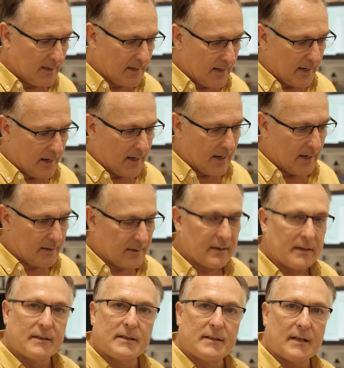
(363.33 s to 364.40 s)
and
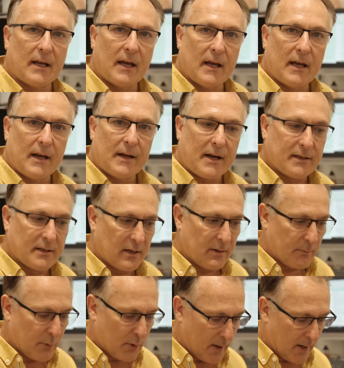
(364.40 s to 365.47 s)
it's an
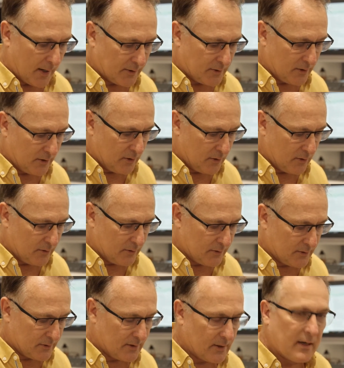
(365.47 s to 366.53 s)
excellent product to
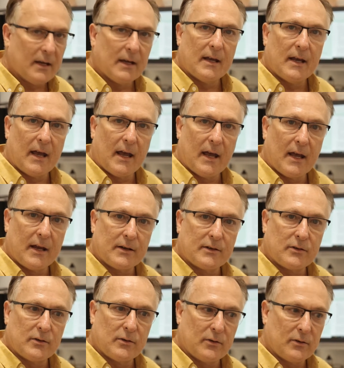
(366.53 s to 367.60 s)
use
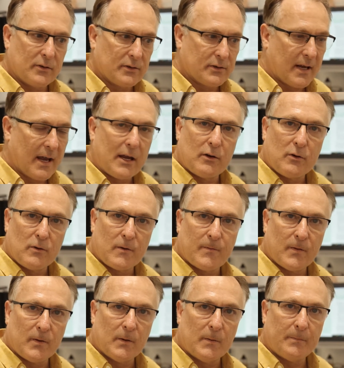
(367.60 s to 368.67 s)
to stay
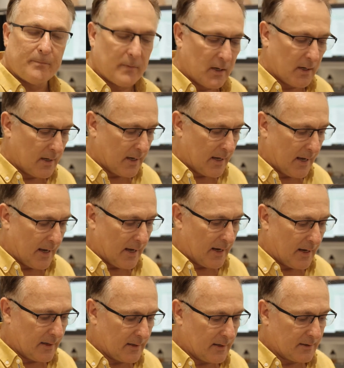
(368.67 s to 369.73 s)
youthful.
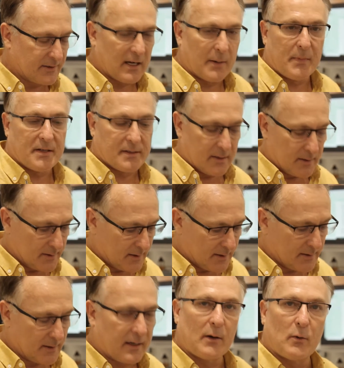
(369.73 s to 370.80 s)
And in some
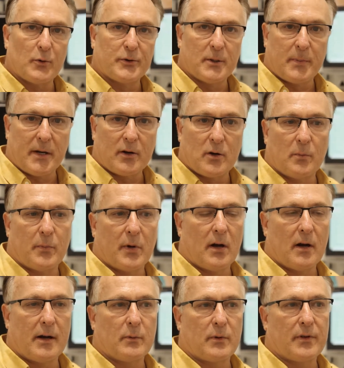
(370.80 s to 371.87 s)
instances, it can also be
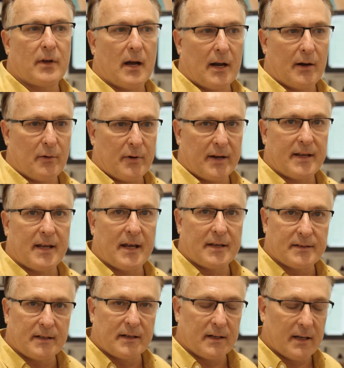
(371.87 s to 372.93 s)
combined with hyaluronic
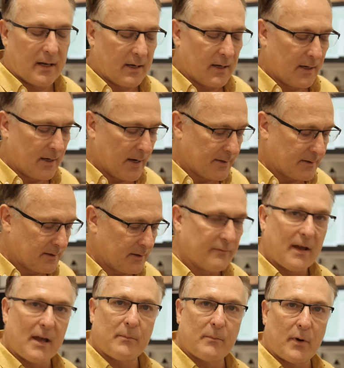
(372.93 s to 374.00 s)
acid as in the
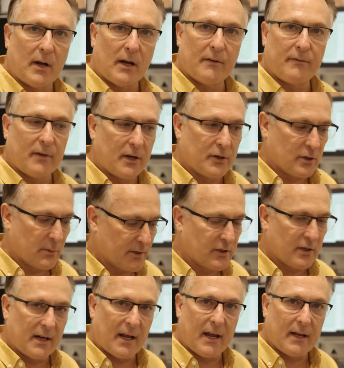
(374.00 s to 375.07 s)
vampire facial. But
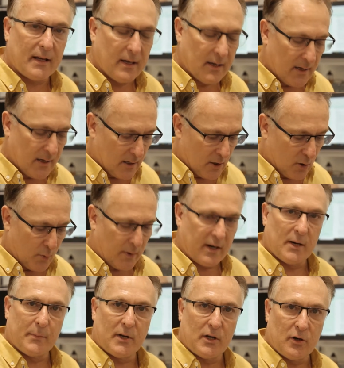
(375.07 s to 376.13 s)
today, we're
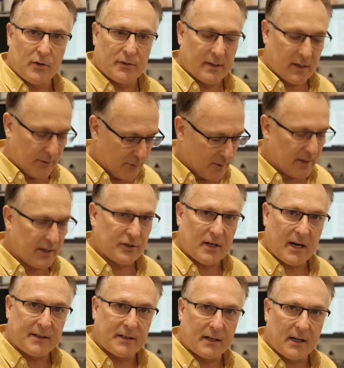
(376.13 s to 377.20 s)
going to be using it through an
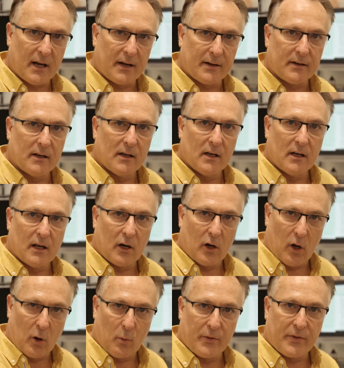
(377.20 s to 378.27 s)
injector gun
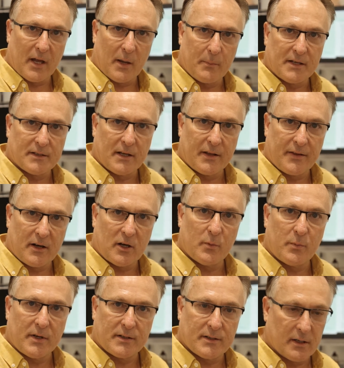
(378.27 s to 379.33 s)
along with our
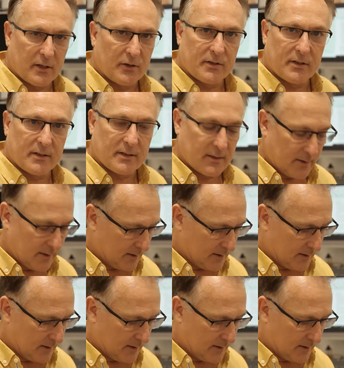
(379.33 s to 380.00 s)
mesotherapy solutions.